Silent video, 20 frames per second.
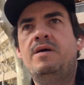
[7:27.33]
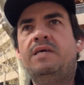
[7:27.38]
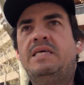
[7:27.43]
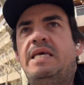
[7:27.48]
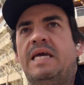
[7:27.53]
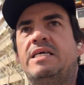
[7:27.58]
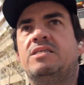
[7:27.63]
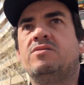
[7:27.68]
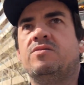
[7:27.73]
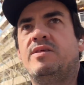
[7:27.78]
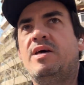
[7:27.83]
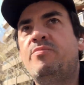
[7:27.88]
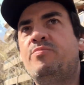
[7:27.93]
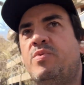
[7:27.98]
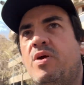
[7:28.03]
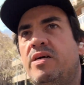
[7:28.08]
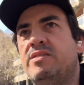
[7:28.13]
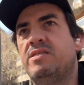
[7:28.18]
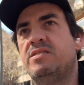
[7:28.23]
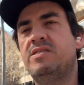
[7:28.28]
Yeah, so that
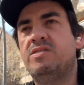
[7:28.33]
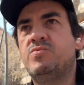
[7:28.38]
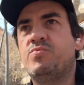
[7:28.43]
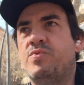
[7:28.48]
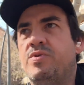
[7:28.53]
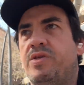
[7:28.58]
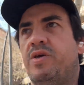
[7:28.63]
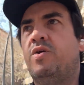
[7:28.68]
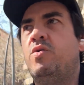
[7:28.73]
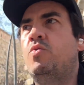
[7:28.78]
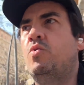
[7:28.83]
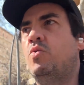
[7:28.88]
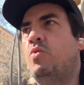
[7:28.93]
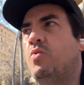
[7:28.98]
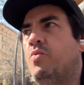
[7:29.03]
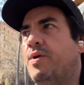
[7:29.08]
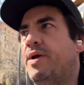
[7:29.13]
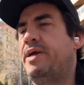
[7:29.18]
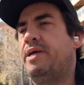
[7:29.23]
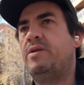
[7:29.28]
process is really cool,
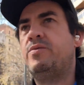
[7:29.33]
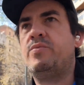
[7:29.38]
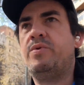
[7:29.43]
right?